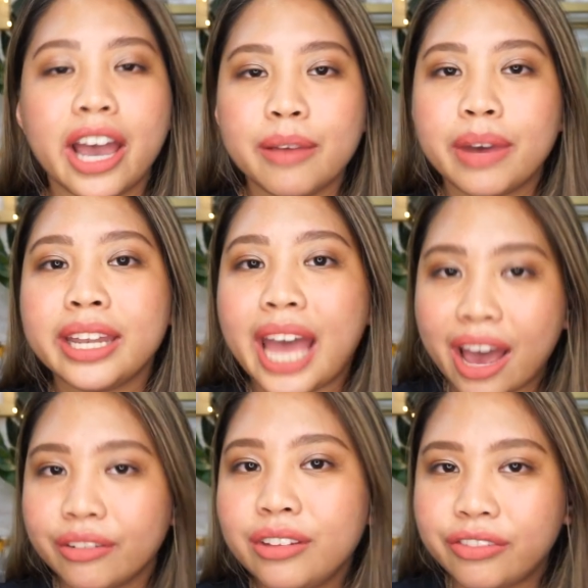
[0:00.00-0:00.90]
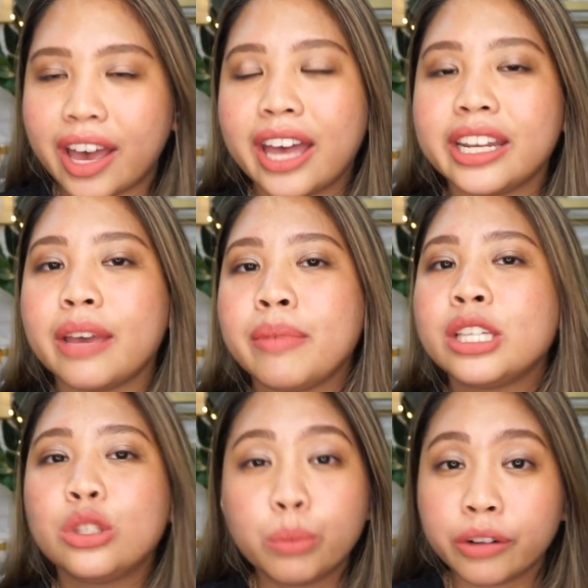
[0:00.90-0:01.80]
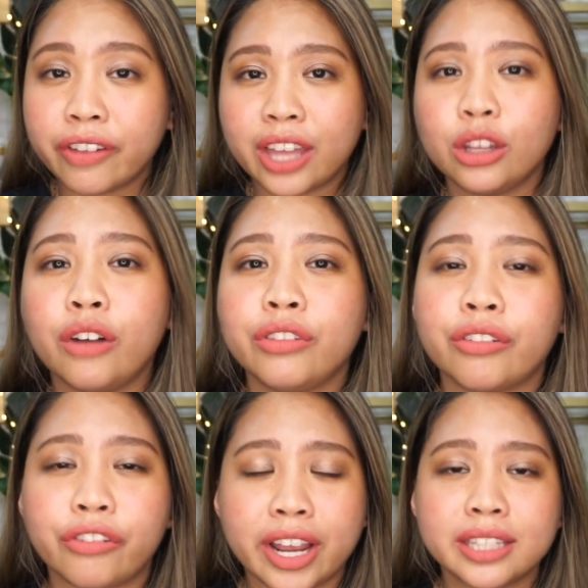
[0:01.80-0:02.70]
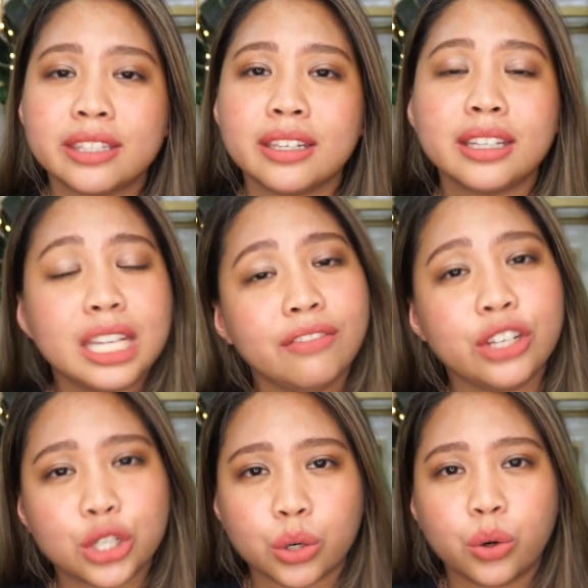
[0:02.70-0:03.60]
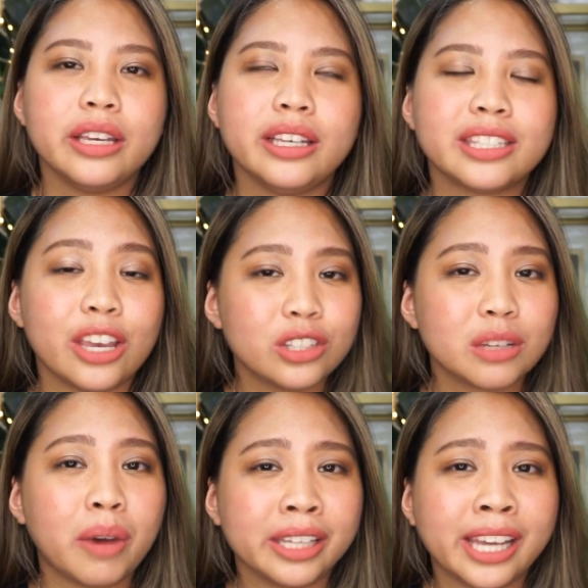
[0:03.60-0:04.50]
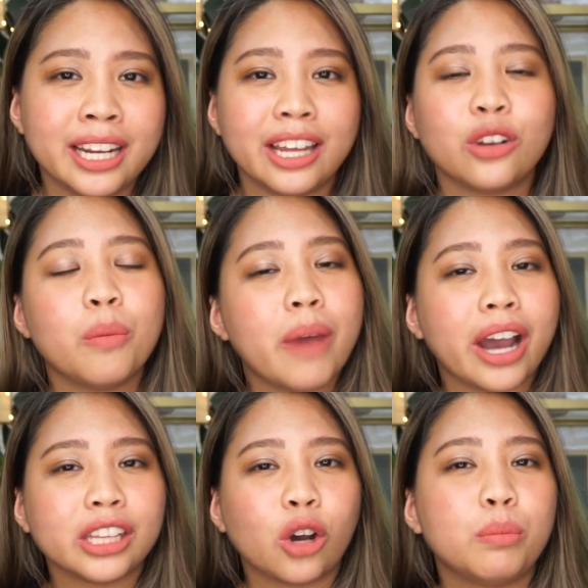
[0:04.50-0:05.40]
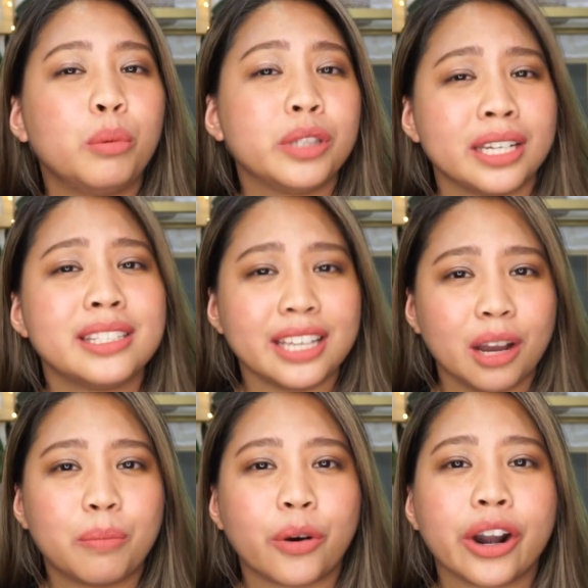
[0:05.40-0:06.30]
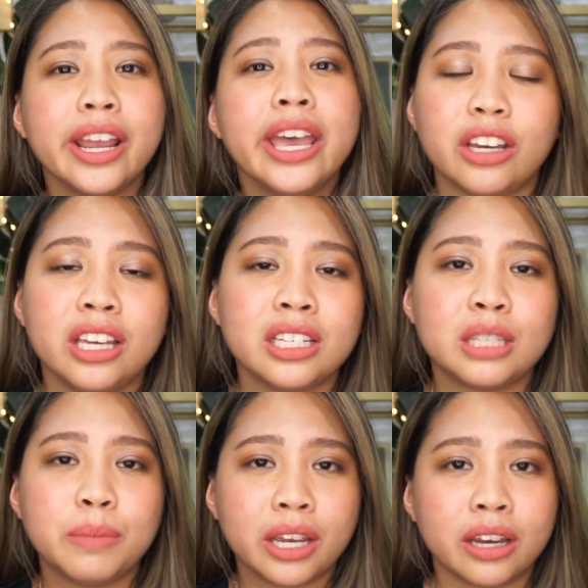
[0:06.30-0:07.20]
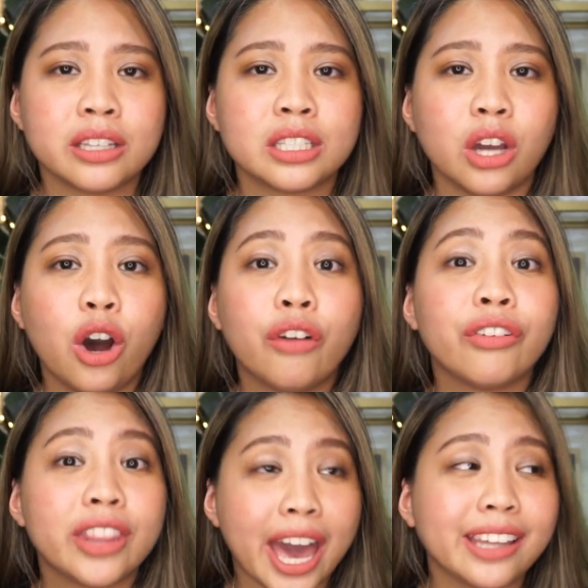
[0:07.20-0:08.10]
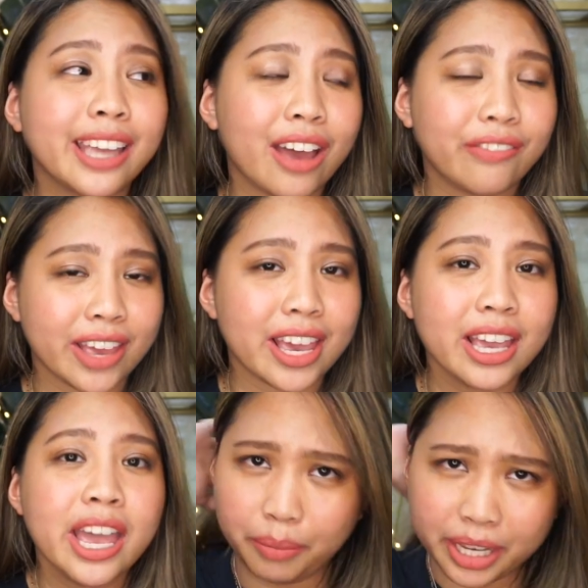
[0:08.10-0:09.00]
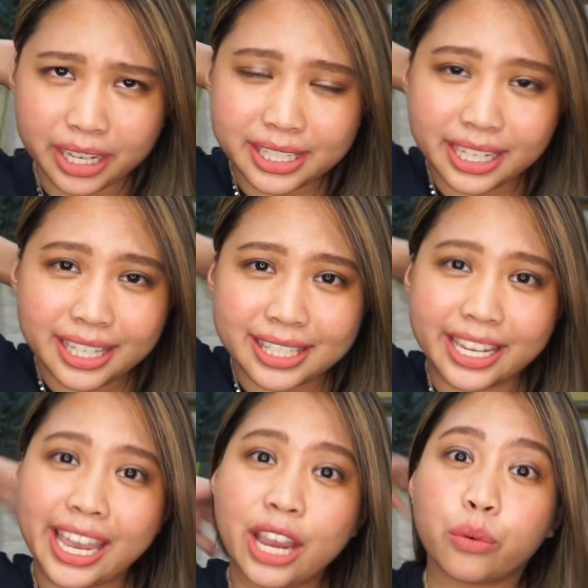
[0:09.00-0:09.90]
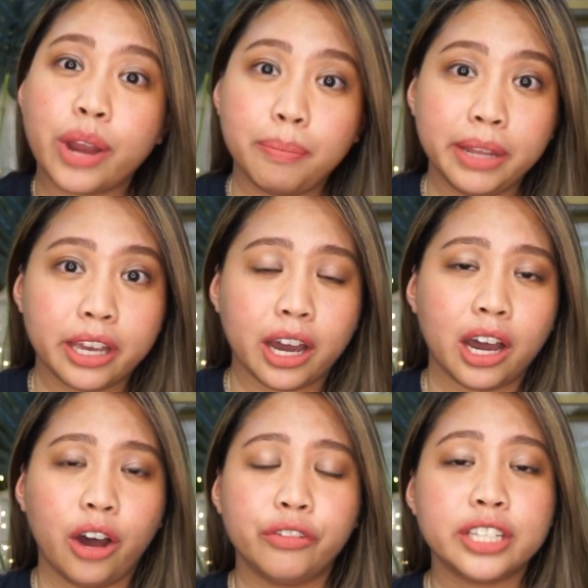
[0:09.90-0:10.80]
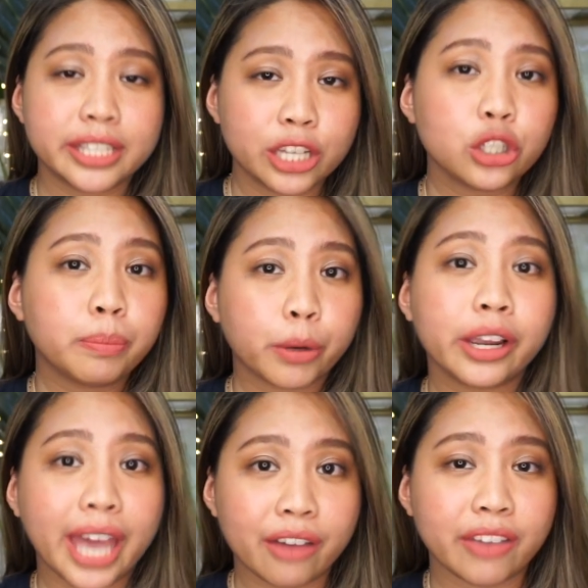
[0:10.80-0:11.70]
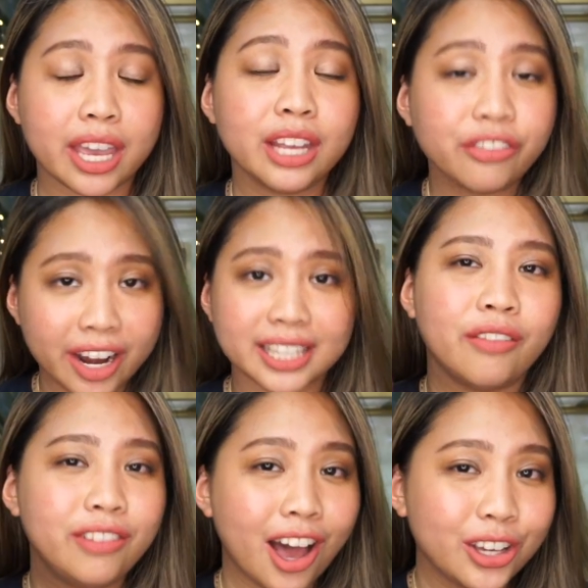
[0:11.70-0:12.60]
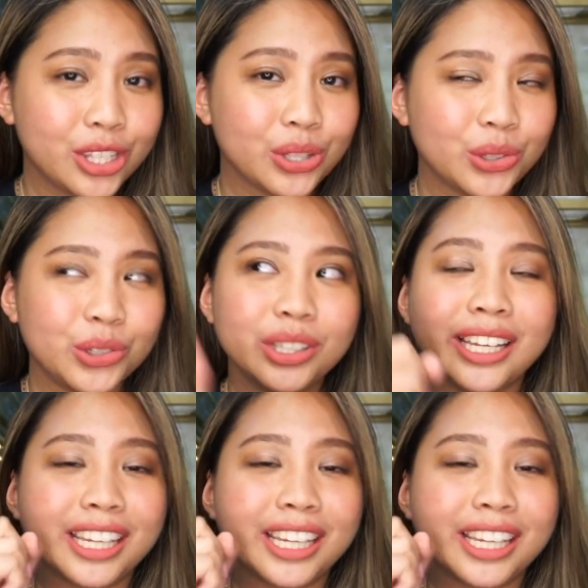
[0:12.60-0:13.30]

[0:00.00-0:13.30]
I'm an avid fan. I'm a super fan of the Friends TV show. Isa yun sa mga dahilan kung bakit ako pumunta ng Singapore is because of that cafe. Because it's a replica of the Central Perk Cafe in Friends. Vlog soon.